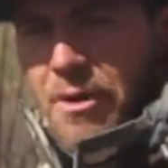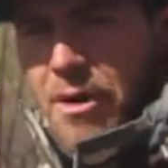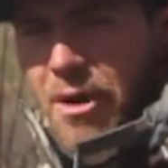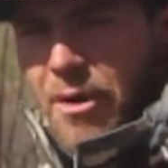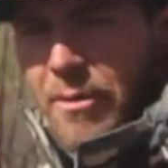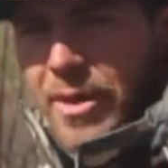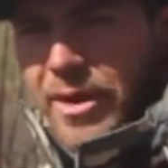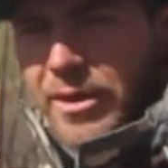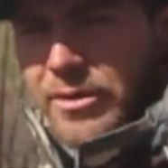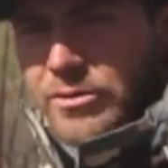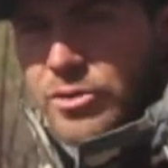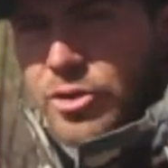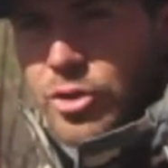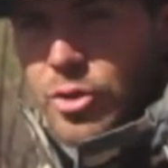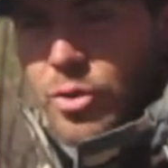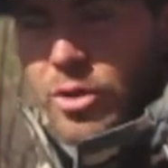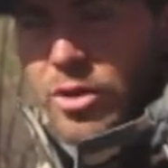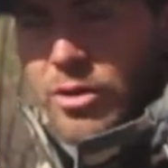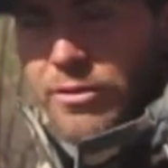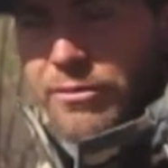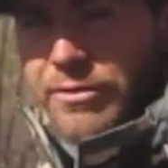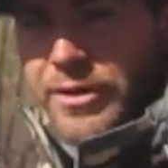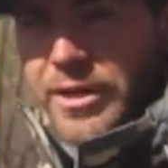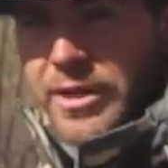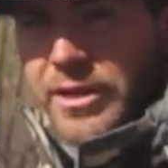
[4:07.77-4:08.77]
about
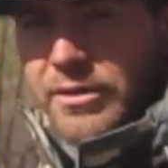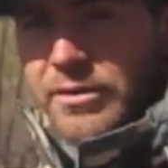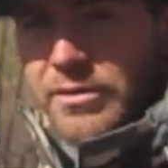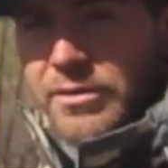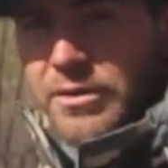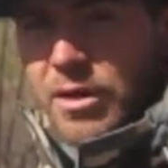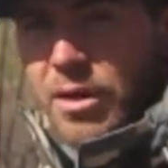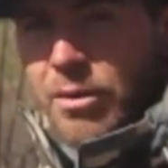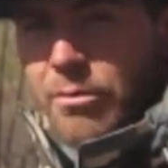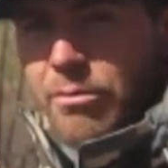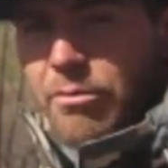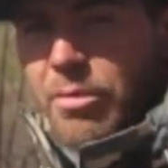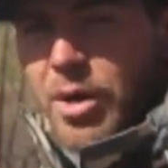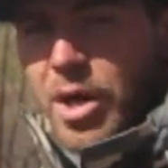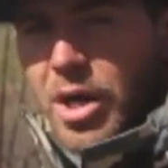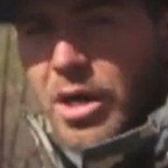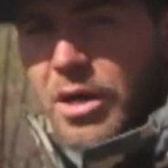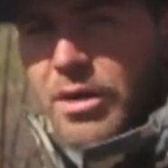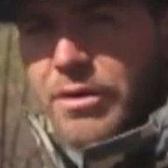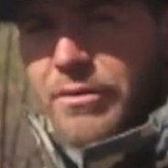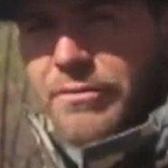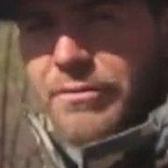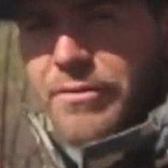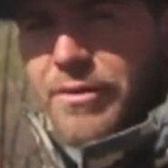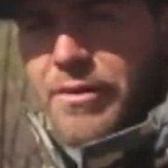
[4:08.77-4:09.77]
200 feet
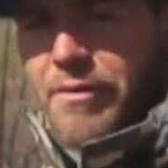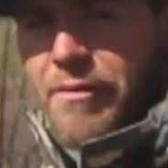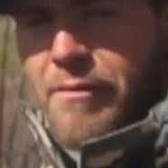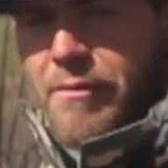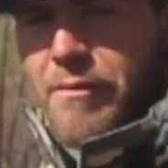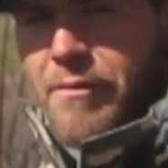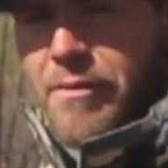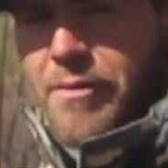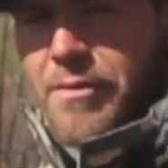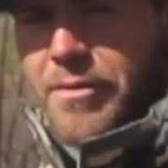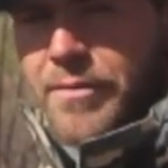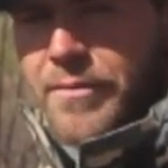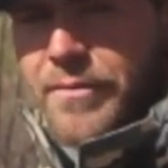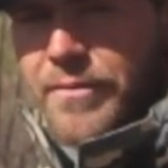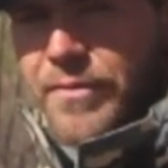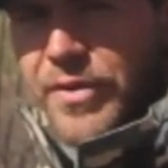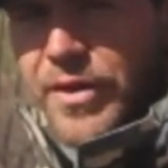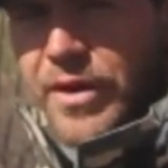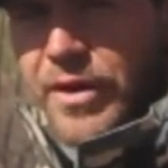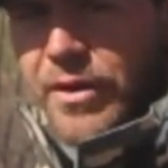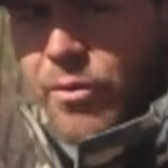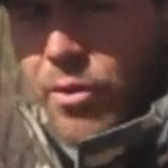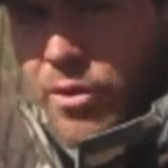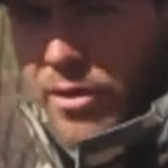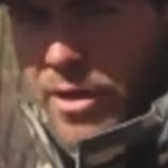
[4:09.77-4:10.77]
above
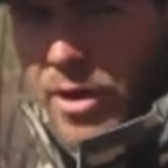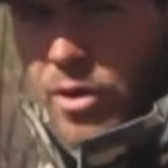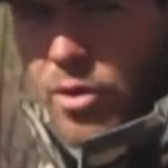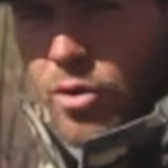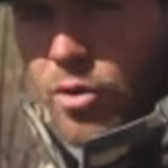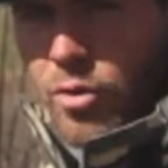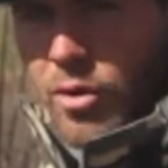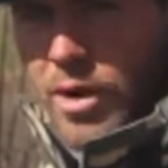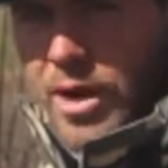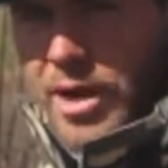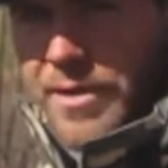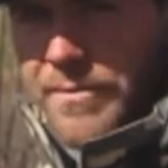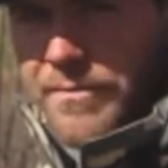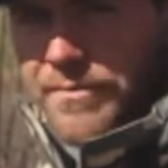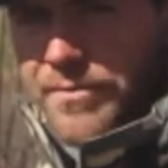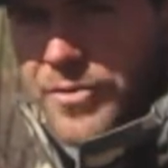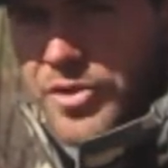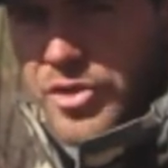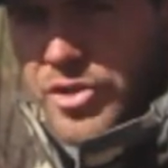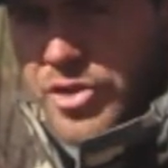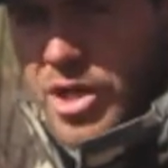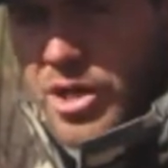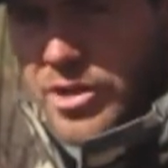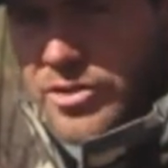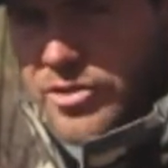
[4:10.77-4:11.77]
the where the elk were at,
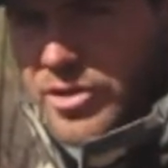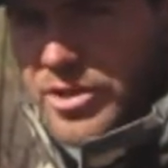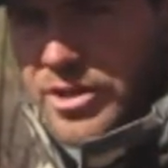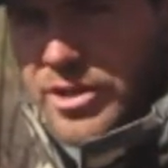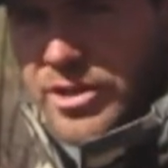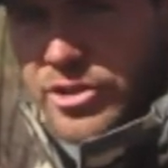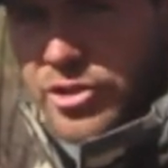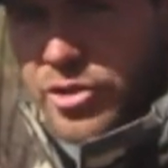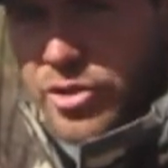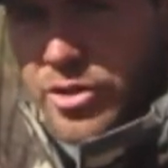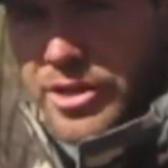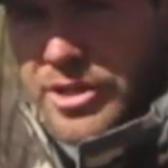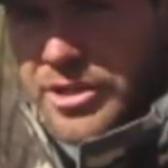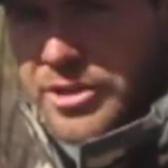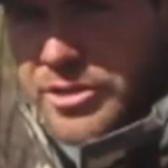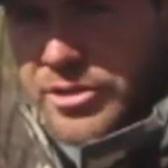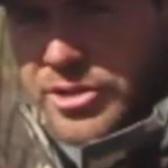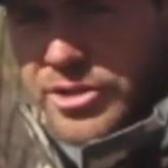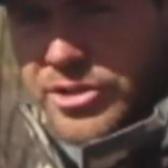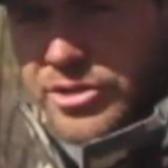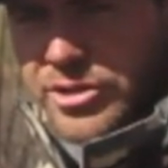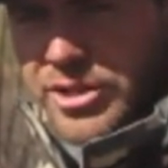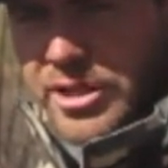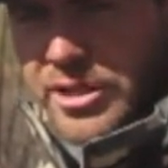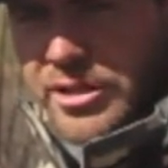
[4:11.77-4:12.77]
just hustling into the trees,
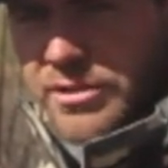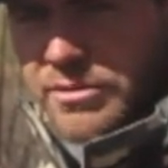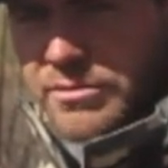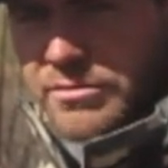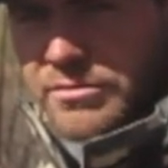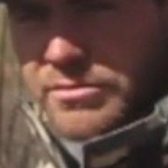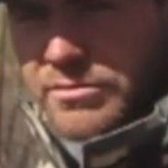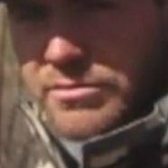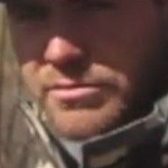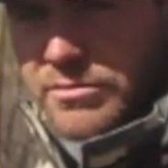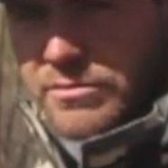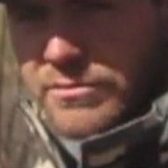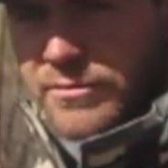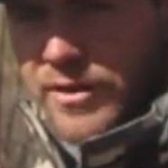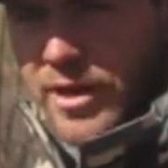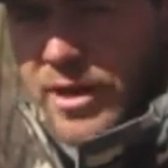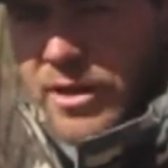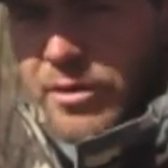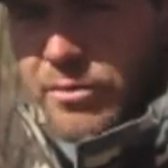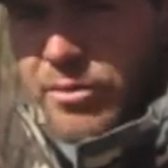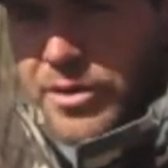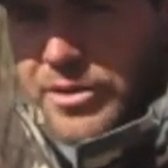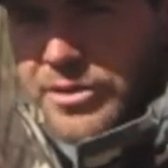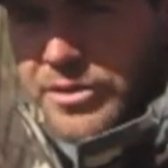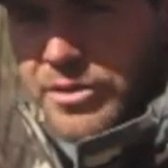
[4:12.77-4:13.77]
just getting
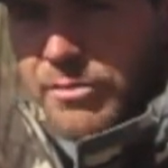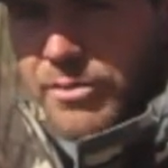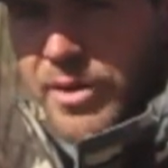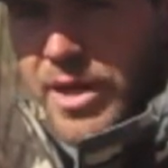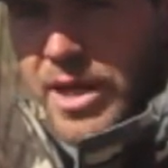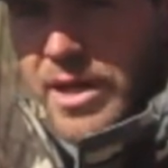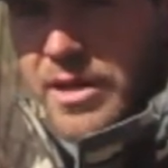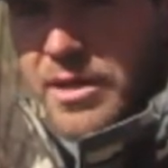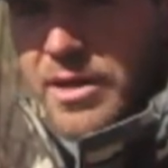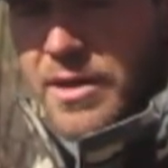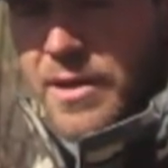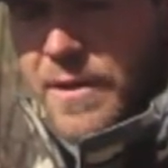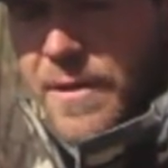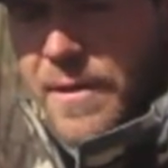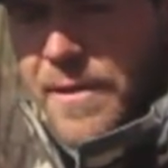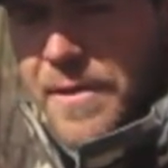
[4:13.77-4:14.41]
finding a place to bed.